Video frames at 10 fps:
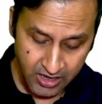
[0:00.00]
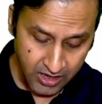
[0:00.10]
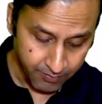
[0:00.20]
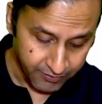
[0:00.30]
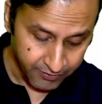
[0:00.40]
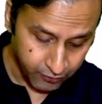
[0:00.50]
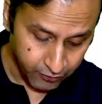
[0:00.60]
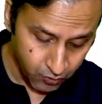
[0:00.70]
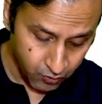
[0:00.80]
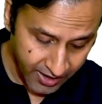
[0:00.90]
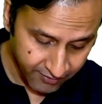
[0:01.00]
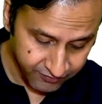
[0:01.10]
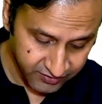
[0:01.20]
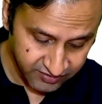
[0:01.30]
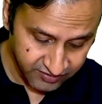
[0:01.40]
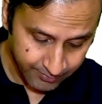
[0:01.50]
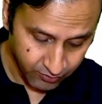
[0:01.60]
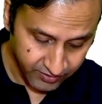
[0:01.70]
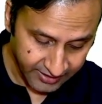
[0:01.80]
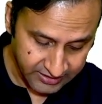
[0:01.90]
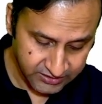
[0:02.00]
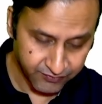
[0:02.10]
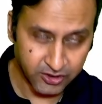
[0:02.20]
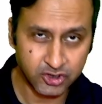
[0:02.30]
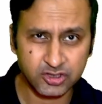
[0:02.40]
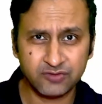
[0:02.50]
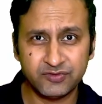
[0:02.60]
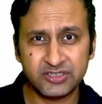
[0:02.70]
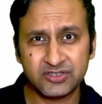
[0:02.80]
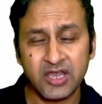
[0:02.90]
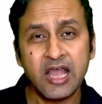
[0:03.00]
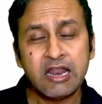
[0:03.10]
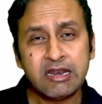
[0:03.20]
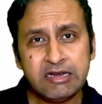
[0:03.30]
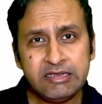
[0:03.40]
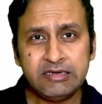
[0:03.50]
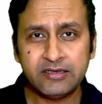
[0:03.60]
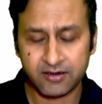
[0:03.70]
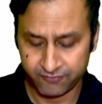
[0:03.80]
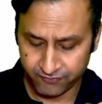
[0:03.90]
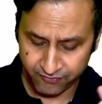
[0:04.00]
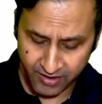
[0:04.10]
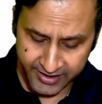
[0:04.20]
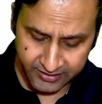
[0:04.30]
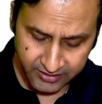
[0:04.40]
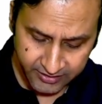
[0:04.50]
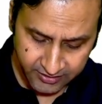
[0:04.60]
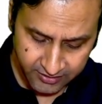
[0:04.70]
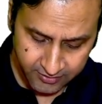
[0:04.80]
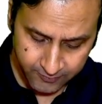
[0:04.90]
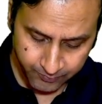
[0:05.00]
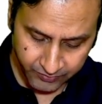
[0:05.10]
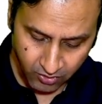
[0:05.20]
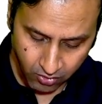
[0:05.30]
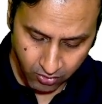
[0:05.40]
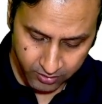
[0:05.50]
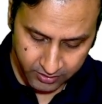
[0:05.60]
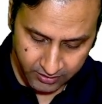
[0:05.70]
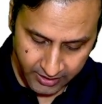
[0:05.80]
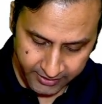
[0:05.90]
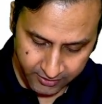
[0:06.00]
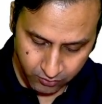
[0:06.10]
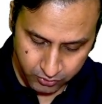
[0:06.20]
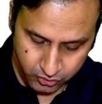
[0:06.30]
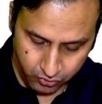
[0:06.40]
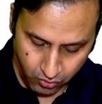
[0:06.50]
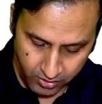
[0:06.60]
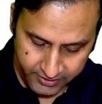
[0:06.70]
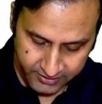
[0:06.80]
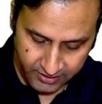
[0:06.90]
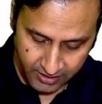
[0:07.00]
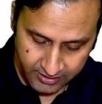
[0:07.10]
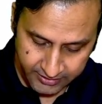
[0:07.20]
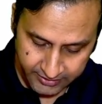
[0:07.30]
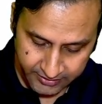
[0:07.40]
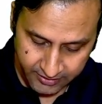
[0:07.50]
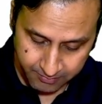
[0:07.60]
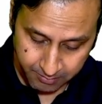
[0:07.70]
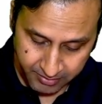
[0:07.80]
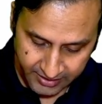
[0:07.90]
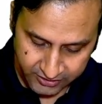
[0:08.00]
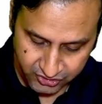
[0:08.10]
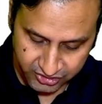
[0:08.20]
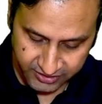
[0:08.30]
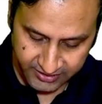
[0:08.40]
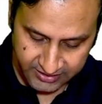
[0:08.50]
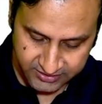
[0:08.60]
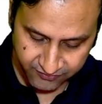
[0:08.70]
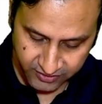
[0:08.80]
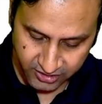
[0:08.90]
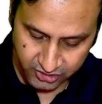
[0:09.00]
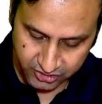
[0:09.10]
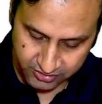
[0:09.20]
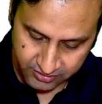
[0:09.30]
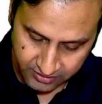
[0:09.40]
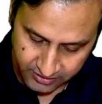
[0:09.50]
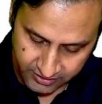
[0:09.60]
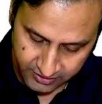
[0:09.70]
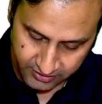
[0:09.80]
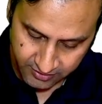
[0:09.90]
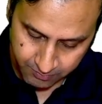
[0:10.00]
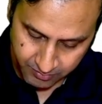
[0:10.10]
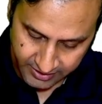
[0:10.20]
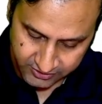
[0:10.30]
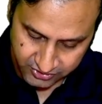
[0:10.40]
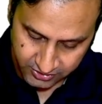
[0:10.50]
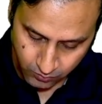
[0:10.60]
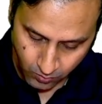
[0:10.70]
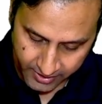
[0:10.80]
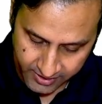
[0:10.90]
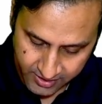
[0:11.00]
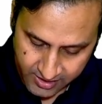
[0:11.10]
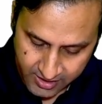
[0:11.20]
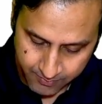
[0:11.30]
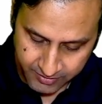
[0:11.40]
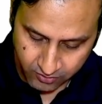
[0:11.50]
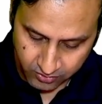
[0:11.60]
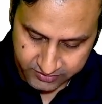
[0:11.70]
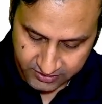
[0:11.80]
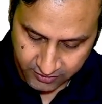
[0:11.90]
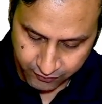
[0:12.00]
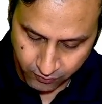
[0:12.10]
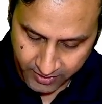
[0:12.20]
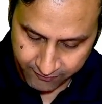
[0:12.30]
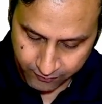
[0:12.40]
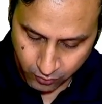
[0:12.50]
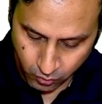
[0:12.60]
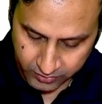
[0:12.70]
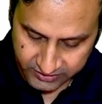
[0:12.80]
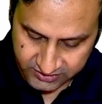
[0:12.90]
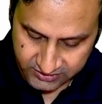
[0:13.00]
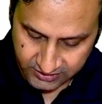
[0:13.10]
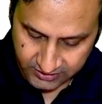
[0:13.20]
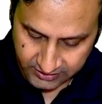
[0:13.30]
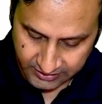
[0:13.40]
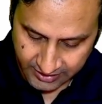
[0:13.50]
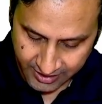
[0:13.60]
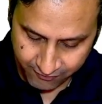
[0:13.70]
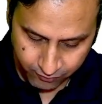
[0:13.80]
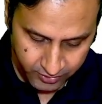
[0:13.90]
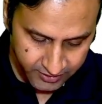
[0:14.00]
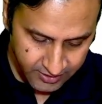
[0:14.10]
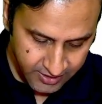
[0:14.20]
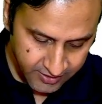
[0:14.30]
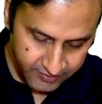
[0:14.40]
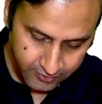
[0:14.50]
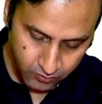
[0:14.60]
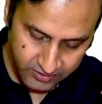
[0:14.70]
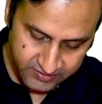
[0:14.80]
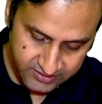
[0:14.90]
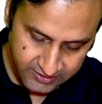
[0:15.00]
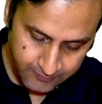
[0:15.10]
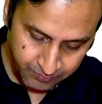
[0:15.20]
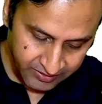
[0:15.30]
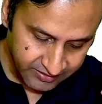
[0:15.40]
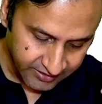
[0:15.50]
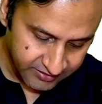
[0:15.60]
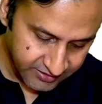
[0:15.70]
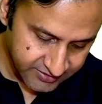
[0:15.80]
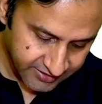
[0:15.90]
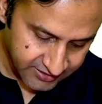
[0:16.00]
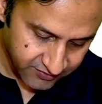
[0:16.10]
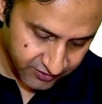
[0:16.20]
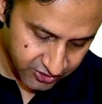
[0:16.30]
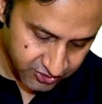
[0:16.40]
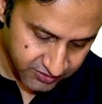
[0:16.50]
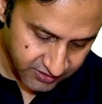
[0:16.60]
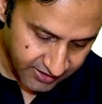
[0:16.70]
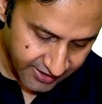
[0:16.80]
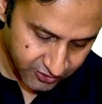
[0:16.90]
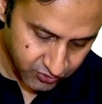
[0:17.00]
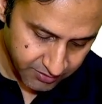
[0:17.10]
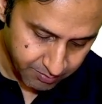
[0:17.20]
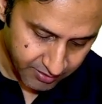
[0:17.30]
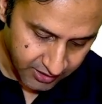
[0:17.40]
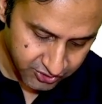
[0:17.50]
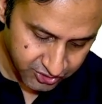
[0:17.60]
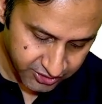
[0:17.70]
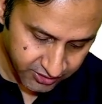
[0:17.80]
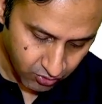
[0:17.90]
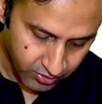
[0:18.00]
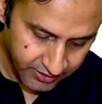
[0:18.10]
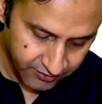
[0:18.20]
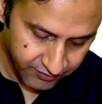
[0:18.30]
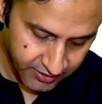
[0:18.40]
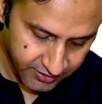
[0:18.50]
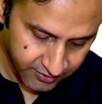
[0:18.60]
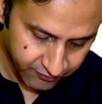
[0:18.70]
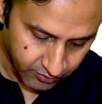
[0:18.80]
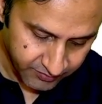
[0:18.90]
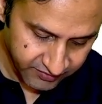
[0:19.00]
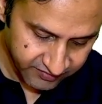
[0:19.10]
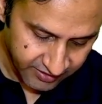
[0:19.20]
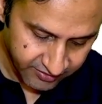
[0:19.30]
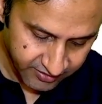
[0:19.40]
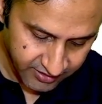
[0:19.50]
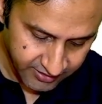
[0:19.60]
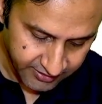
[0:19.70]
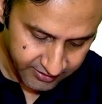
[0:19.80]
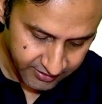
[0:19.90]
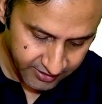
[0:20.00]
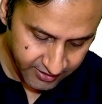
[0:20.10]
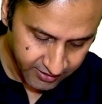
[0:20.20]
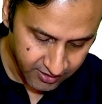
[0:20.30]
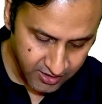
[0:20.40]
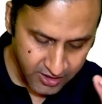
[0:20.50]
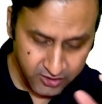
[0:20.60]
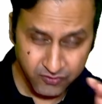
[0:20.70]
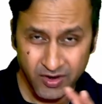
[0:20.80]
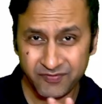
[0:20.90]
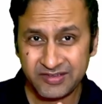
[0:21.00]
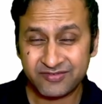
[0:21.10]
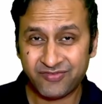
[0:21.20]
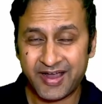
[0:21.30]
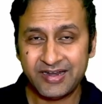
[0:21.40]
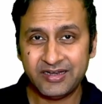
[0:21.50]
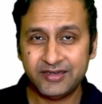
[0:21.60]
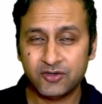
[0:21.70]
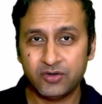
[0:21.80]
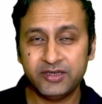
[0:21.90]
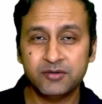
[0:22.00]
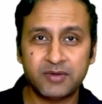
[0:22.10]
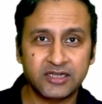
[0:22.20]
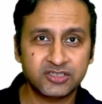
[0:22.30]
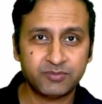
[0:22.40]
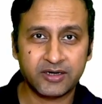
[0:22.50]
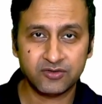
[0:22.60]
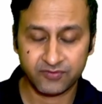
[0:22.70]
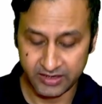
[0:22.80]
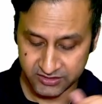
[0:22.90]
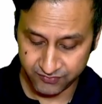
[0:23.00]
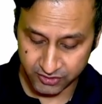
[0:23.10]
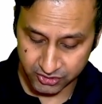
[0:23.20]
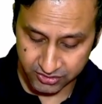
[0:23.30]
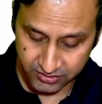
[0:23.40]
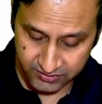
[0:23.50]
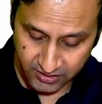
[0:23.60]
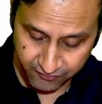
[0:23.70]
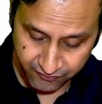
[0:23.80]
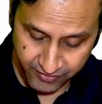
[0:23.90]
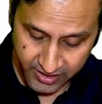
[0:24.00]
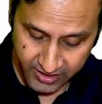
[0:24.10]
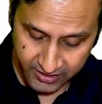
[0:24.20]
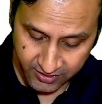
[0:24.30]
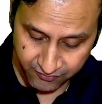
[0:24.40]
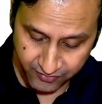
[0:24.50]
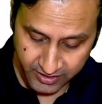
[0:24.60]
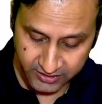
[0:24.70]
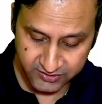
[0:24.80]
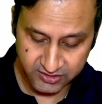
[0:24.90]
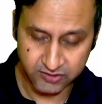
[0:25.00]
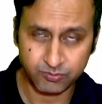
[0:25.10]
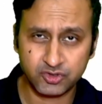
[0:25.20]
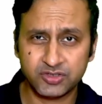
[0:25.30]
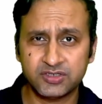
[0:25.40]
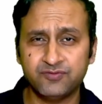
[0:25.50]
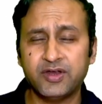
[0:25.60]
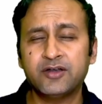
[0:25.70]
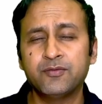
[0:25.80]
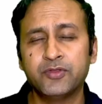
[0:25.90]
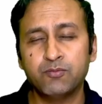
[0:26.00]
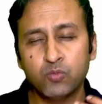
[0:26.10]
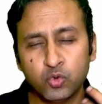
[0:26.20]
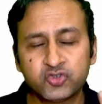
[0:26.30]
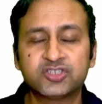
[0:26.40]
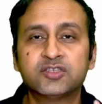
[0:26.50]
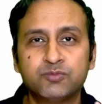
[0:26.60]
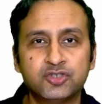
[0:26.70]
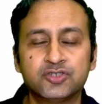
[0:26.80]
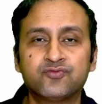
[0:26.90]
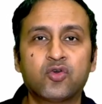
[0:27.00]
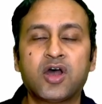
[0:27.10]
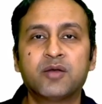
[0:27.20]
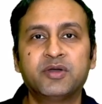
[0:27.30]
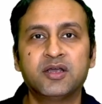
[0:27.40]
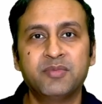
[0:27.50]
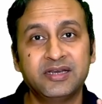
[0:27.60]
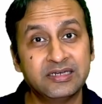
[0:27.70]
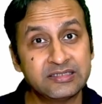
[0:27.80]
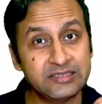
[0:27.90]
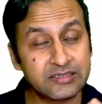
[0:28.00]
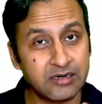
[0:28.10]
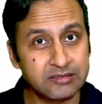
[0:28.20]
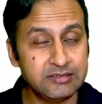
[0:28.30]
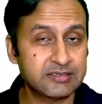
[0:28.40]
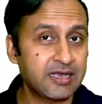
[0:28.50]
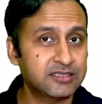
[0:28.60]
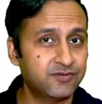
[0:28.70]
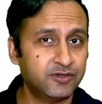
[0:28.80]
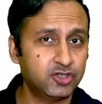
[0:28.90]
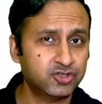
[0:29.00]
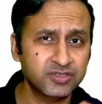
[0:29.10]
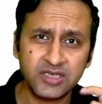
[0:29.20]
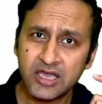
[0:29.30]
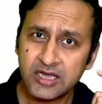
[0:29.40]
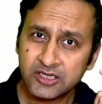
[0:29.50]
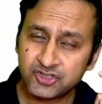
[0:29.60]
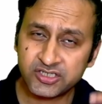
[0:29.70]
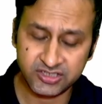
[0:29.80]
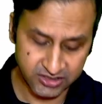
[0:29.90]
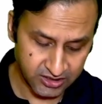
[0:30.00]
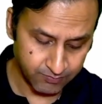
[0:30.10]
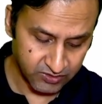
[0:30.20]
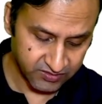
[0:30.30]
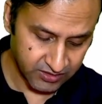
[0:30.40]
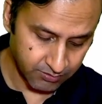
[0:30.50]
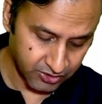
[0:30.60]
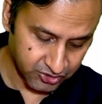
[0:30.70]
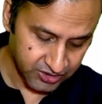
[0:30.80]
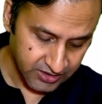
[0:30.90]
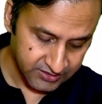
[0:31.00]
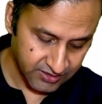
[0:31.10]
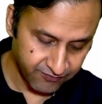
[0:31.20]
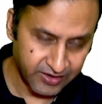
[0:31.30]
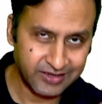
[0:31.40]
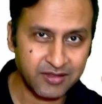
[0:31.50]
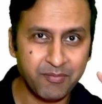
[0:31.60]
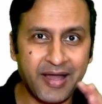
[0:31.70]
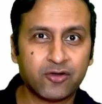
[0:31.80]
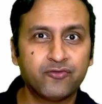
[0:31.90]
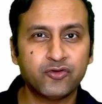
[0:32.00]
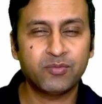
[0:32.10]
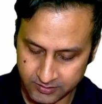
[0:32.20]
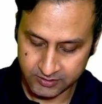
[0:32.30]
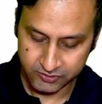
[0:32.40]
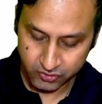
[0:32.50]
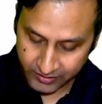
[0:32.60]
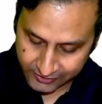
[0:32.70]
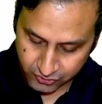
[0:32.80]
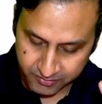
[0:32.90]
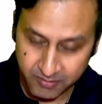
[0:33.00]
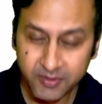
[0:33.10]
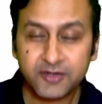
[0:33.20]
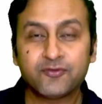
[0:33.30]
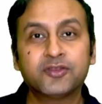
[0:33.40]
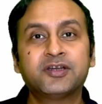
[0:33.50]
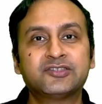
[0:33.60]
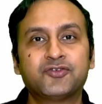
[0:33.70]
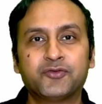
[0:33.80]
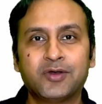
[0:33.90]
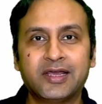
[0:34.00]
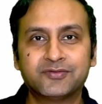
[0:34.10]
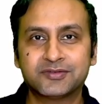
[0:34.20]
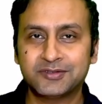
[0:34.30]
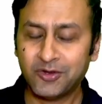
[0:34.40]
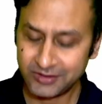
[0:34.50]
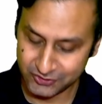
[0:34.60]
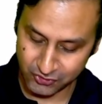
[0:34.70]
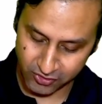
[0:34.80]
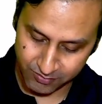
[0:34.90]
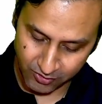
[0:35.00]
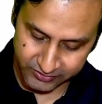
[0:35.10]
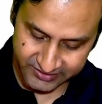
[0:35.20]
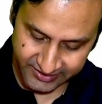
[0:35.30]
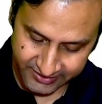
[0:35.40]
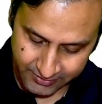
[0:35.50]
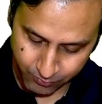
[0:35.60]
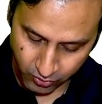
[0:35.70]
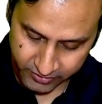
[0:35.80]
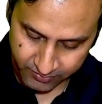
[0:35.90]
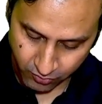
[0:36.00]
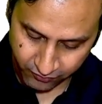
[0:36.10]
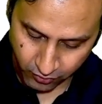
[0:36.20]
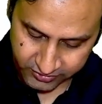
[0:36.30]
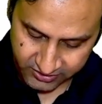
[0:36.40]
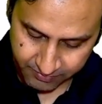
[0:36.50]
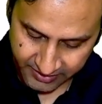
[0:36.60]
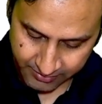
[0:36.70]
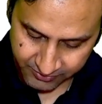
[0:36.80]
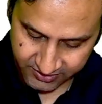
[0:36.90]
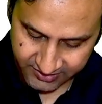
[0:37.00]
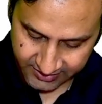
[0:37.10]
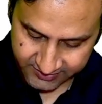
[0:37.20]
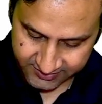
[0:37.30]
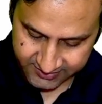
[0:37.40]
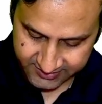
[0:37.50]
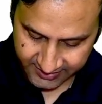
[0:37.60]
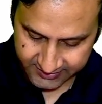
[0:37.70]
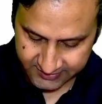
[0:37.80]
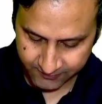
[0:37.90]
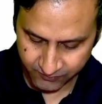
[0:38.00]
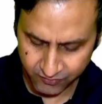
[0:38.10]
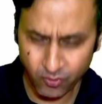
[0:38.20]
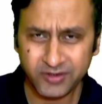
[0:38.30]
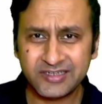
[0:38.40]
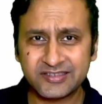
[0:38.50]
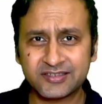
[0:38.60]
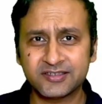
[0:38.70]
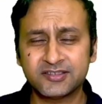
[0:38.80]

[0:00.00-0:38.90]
but if you do have this type of a calcification, which is linear, fine linear, or I can also call it a linear branching calcification. Linear branching. Why? Because if you would have noticed carefully, then you can see that these calcifications are actually branching or deviating from the central linear area. So if you have these fine linear branching pattern of calcification, these are very, very suspicious. In fact, the most suspicious for harboring malignancies are these calcifications. Just keep this image somewhere in the back of your mind so that you remember it for the rest of your lives. Now let's talk about the second important morphological parameter, that is the size. We've already discussed this